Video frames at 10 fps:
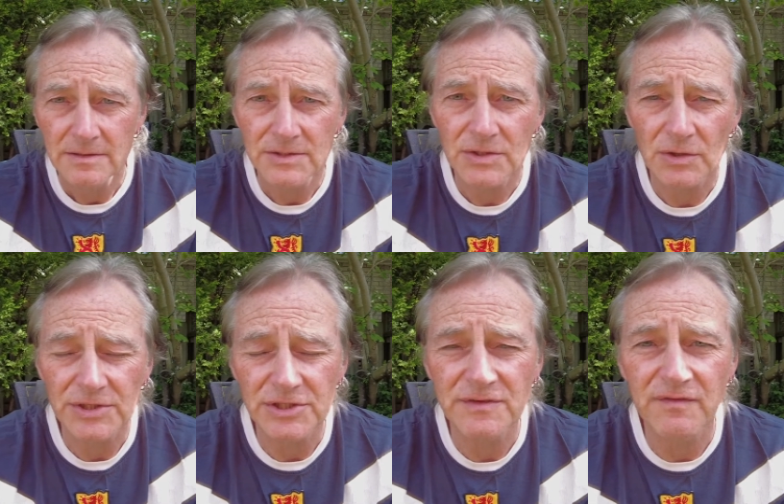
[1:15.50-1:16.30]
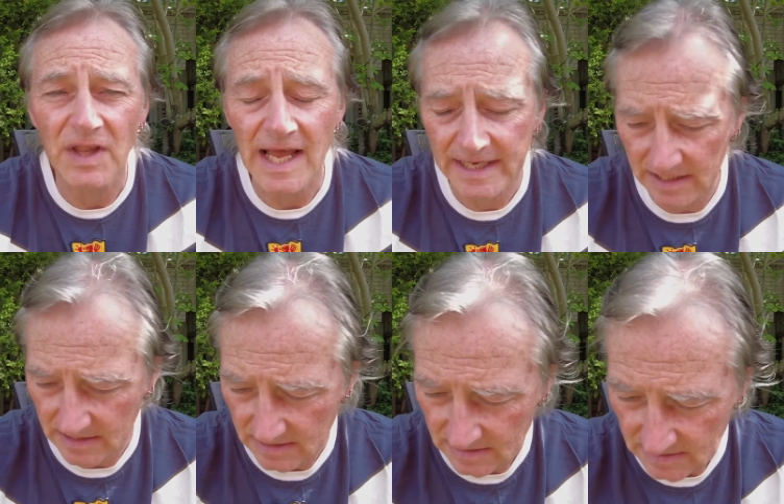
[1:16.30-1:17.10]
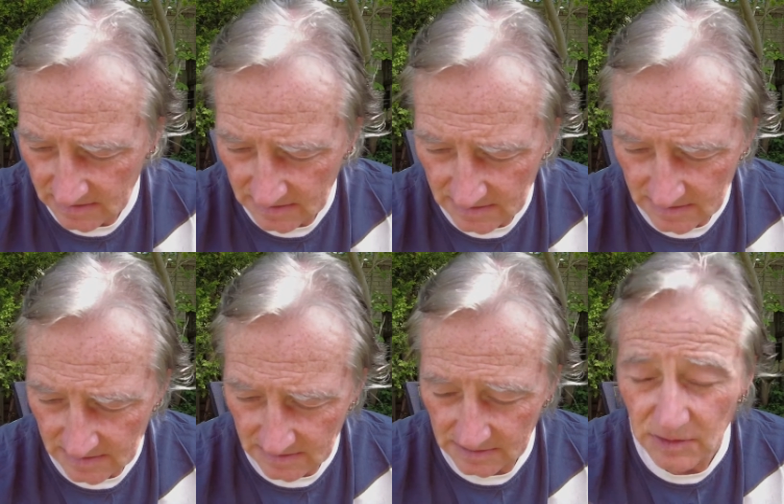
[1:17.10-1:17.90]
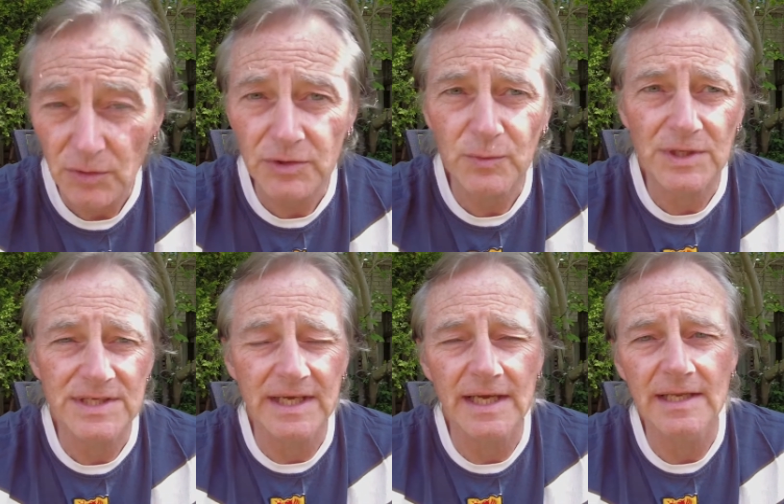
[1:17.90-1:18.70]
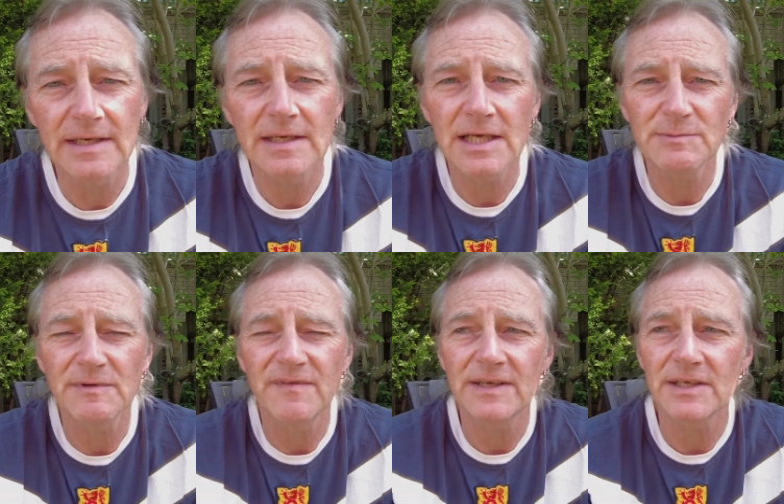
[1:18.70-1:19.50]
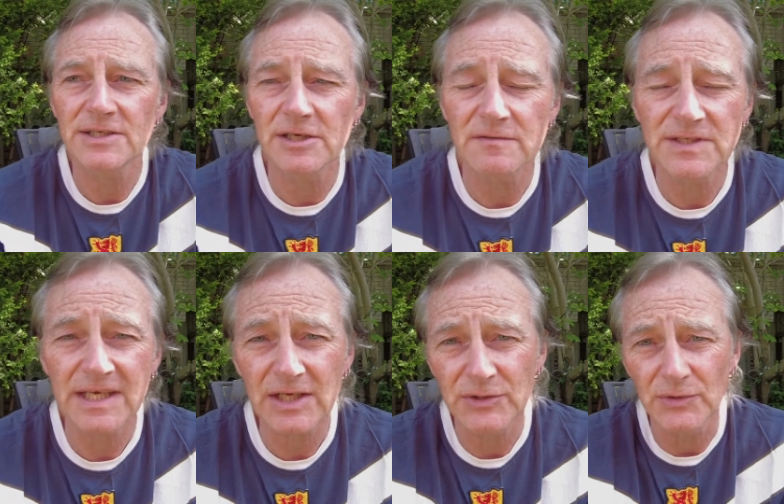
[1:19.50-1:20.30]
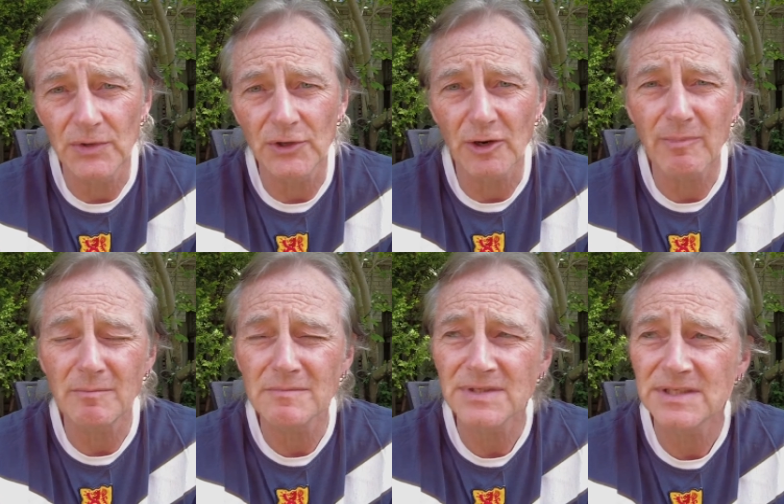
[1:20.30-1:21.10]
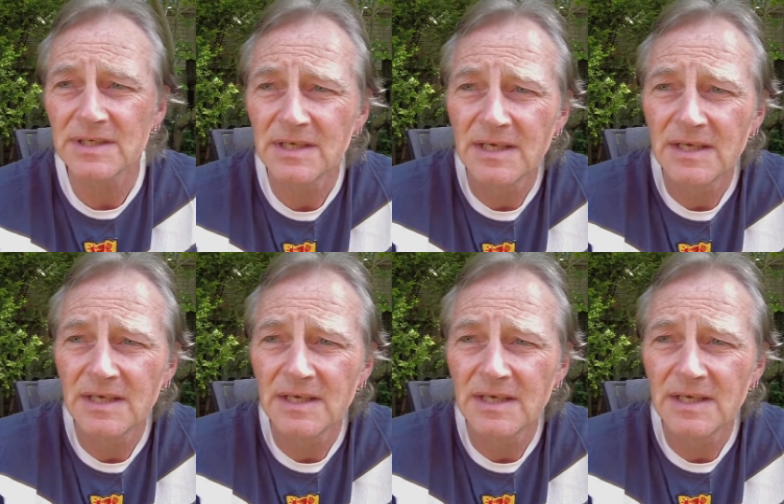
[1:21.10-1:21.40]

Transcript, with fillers: Scottish flag is lowered once again as we find ourselves kicked out on our bums,